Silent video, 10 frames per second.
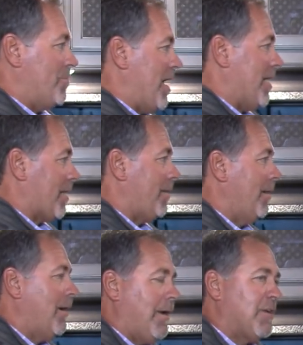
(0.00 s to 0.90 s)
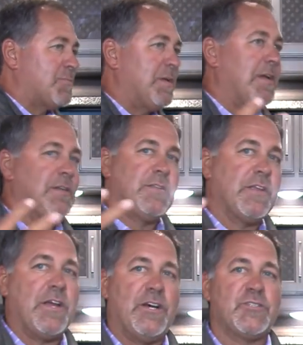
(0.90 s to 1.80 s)
Baker. It's because of the
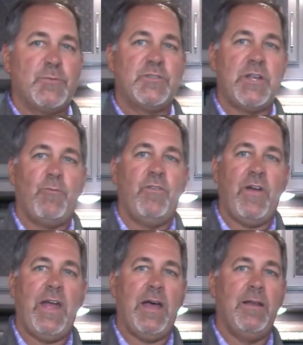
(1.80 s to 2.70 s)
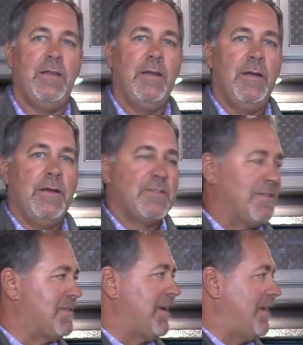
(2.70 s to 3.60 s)
customers that we've had
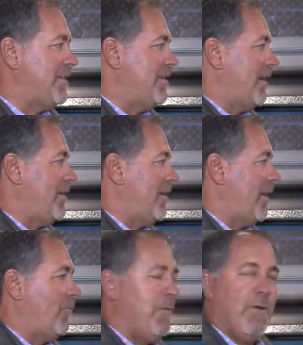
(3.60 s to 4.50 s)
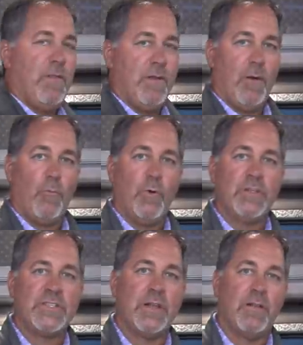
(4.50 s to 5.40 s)
since nineteen ninety-nine. We've been the number
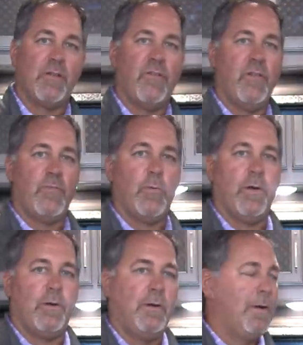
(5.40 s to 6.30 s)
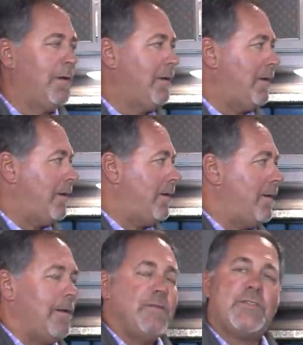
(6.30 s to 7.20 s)
one selling fifth wheel
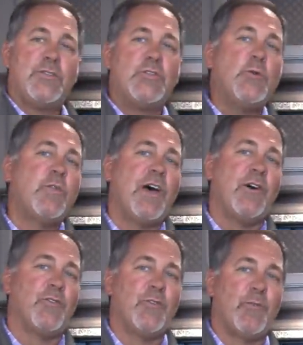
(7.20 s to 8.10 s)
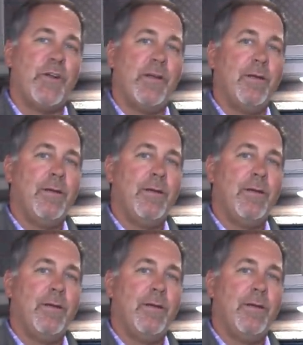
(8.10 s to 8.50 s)
since two thousand three.